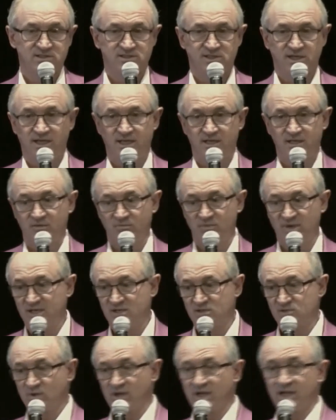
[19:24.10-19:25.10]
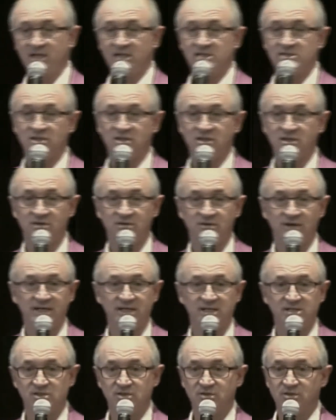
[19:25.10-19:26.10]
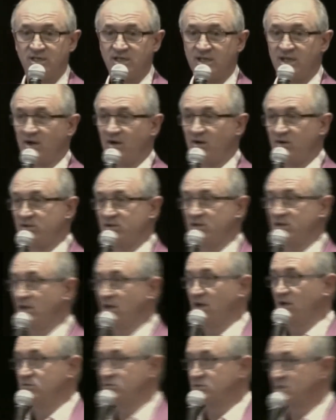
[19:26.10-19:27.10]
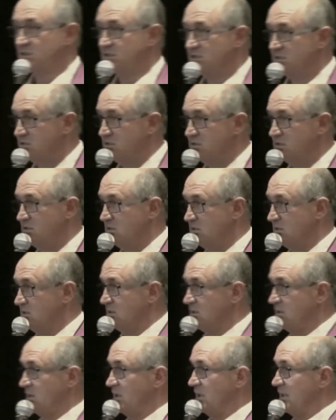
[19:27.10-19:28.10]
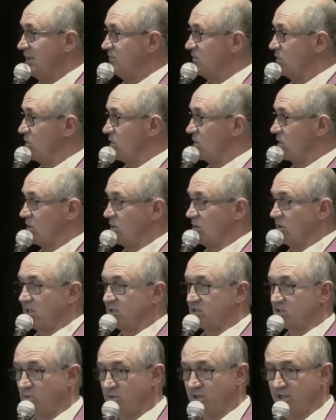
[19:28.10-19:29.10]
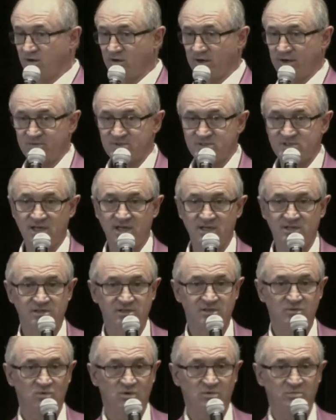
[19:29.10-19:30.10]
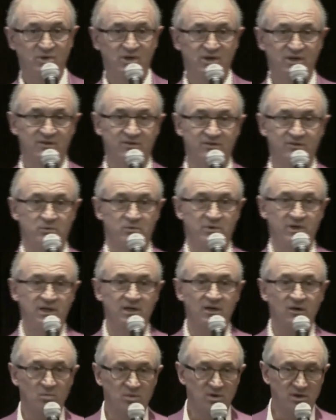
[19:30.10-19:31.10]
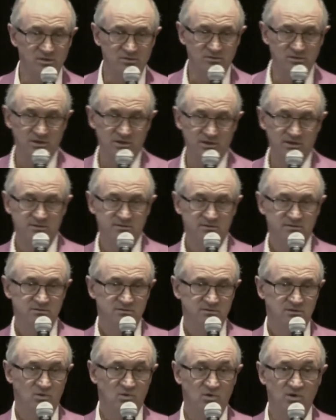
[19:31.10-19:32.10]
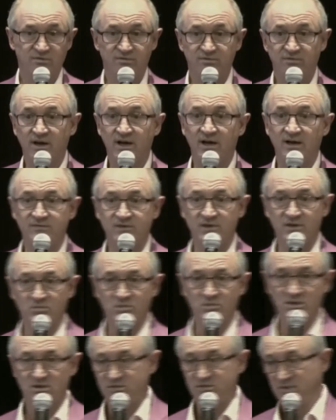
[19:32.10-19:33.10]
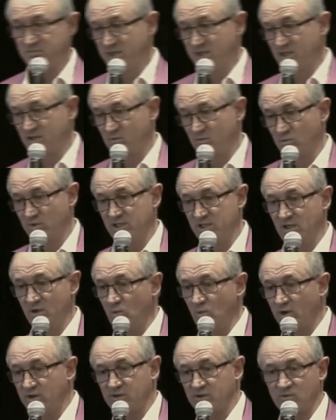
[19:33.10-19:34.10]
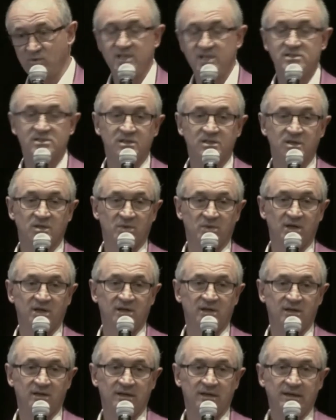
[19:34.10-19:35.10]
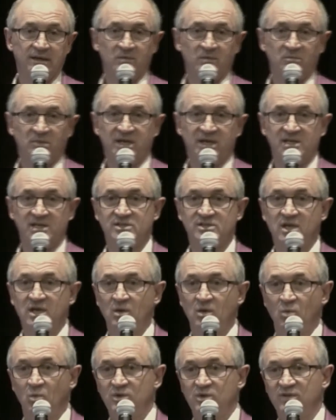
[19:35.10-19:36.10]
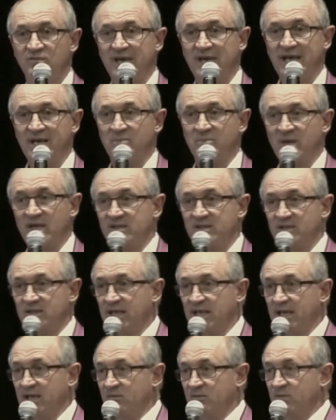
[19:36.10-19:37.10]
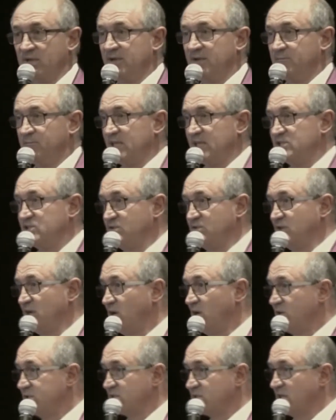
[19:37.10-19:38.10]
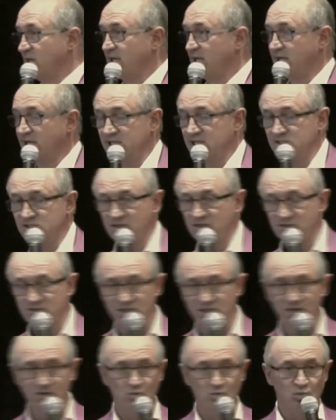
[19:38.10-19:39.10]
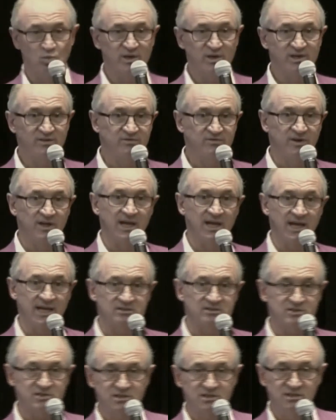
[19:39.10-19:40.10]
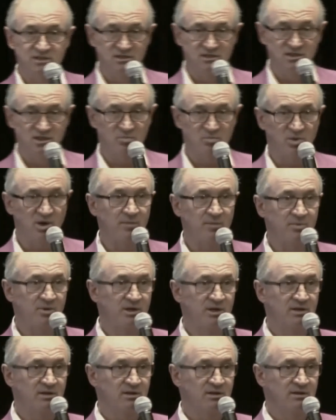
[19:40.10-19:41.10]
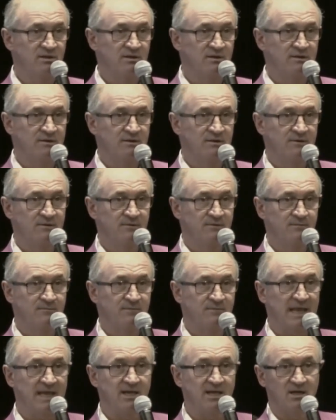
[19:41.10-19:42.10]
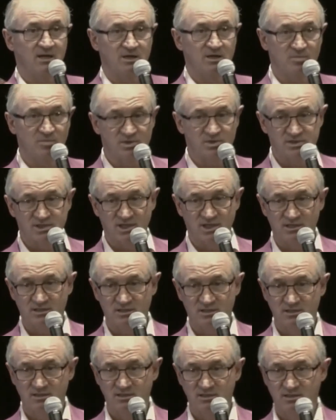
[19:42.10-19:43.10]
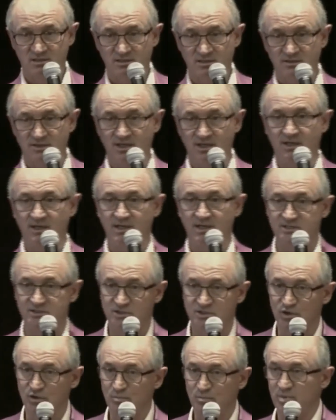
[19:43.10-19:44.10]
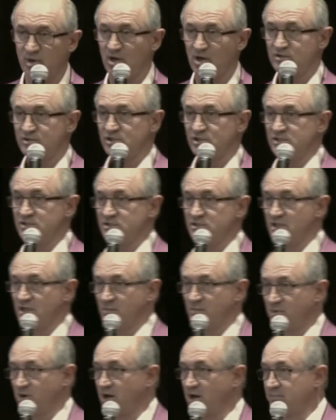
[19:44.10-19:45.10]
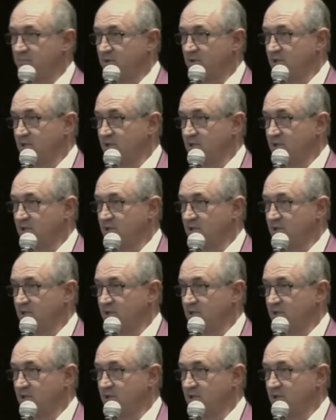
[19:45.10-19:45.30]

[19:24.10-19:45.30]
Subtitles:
But here's what I need you to do. I need you to carry the note for a 20-year amortization. We'll put a 3-year balloon on it or a 5-year balloon, depending on when you want the rest of your money. Because you've got to play the game. Did you know it's a lot easier to refinance a property at 100% than it is to purchase a property?